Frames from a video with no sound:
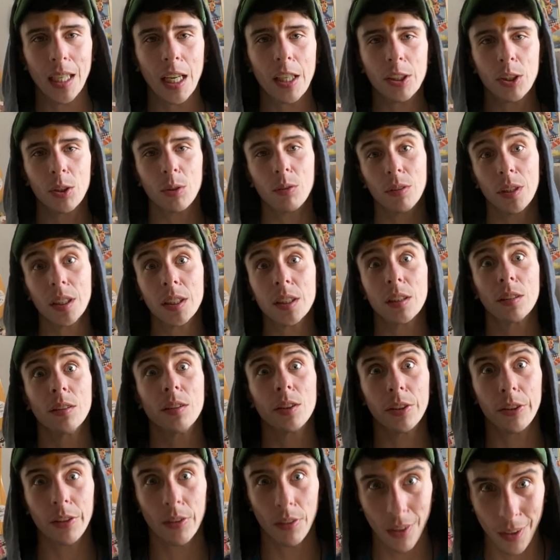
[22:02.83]
how you listen
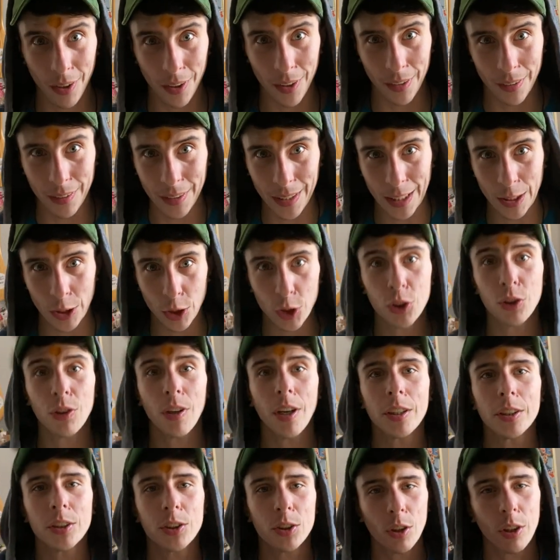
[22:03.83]
to your heart and
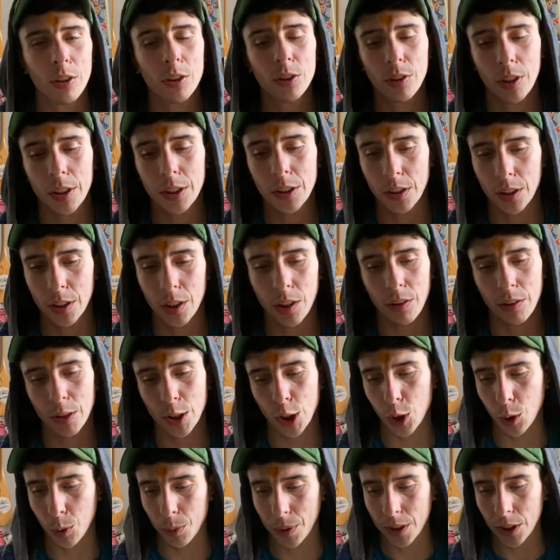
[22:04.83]
start trusting your
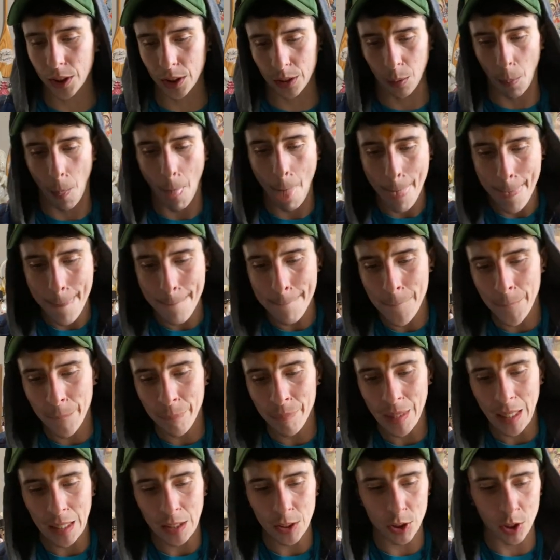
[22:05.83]
intuition.
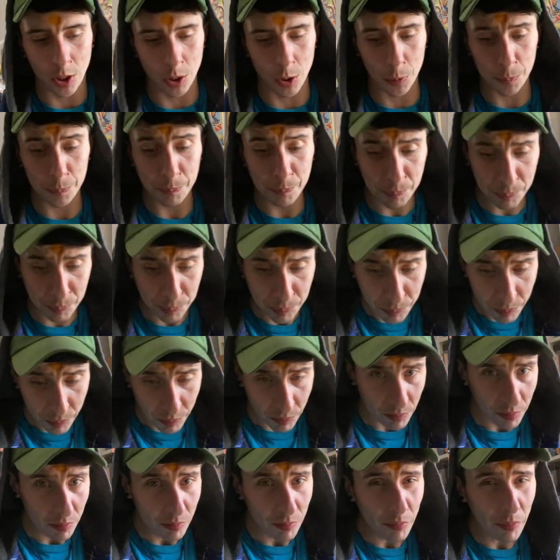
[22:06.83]
So
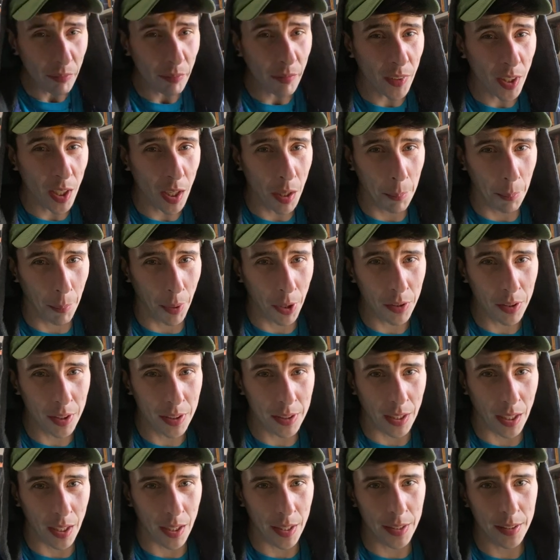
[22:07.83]

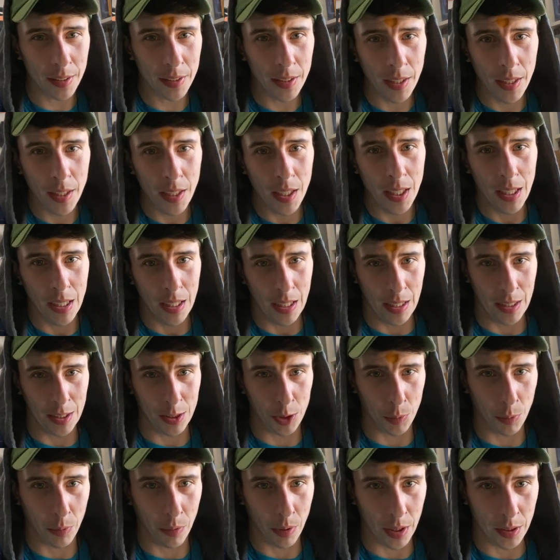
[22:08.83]
Merlinite
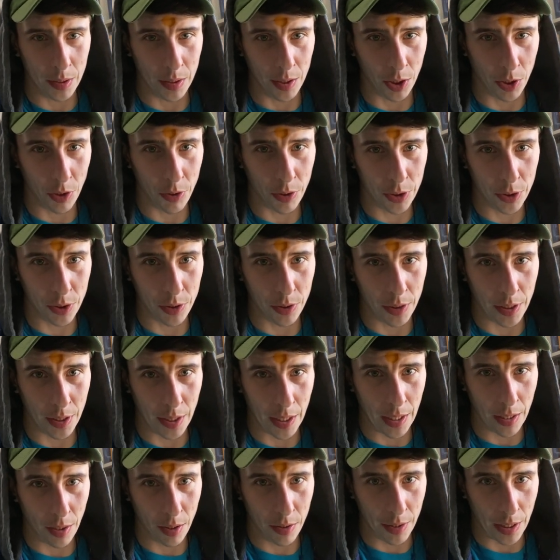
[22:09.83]
is what the crystal
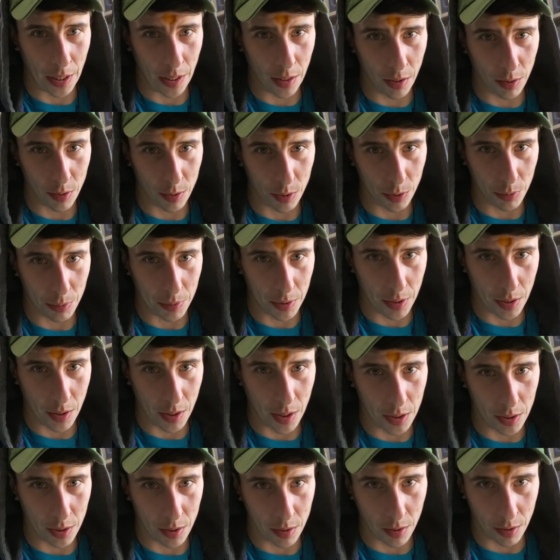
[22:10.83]
that goes with
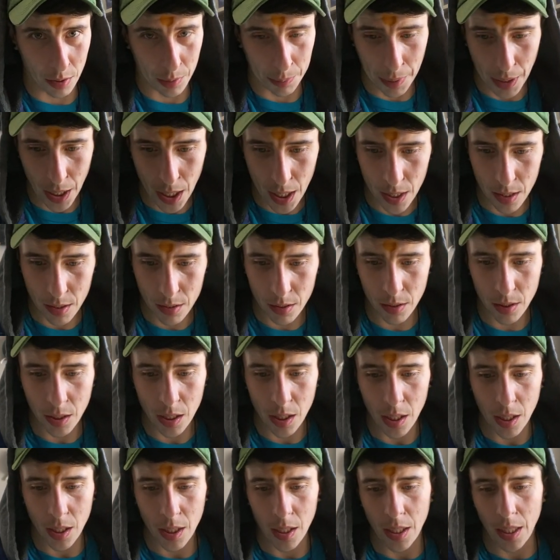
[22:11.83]
this third pile.
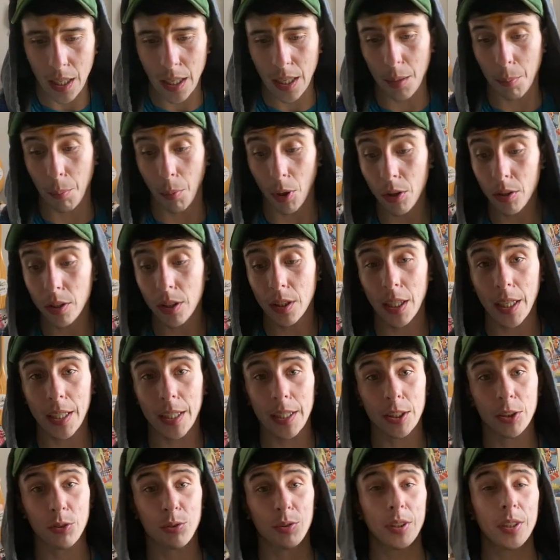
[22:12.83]
And Merlinite
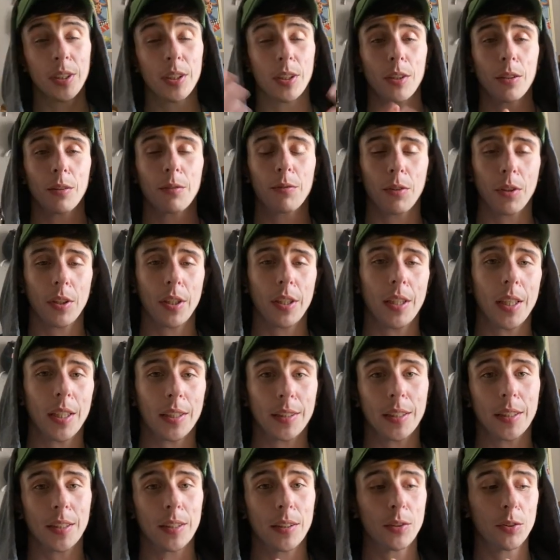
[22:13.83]
is really good for
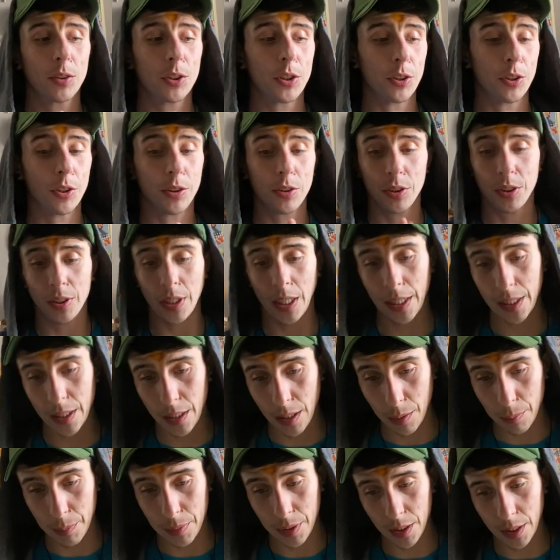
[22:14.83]
connecting to your
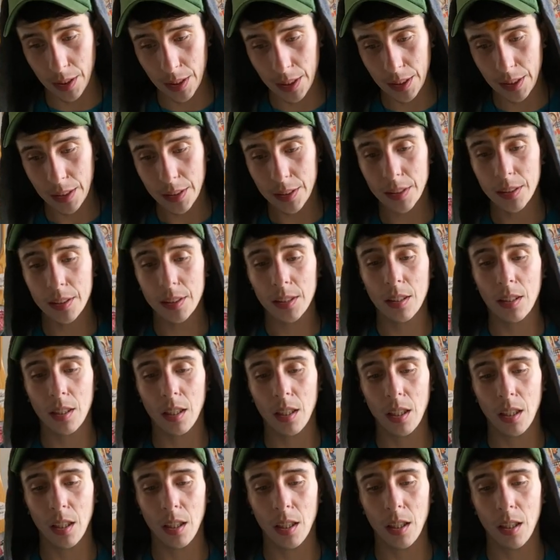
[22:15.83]
psychic abilities,
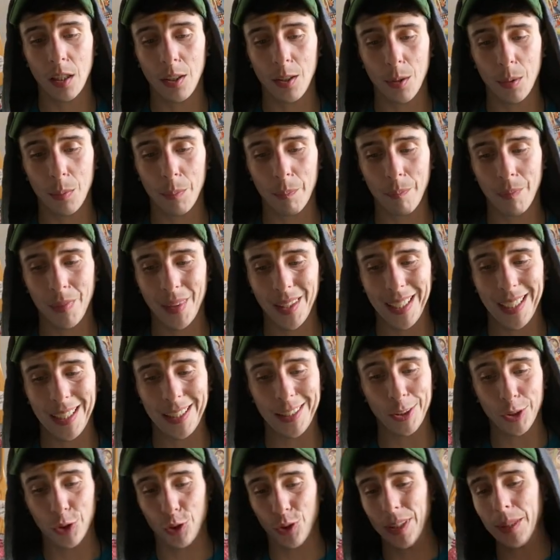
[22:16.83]
and
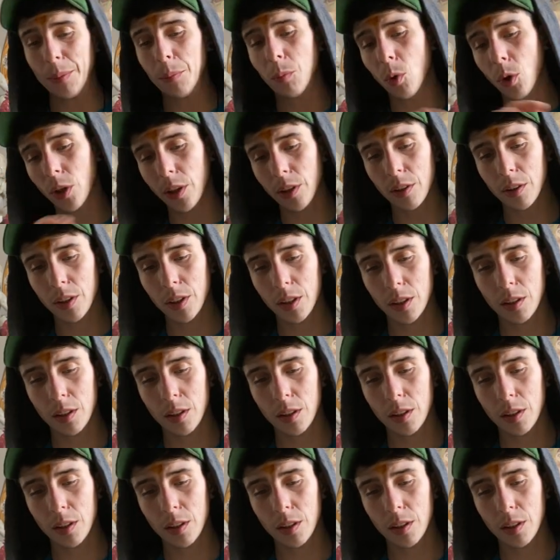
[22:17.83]
dream work,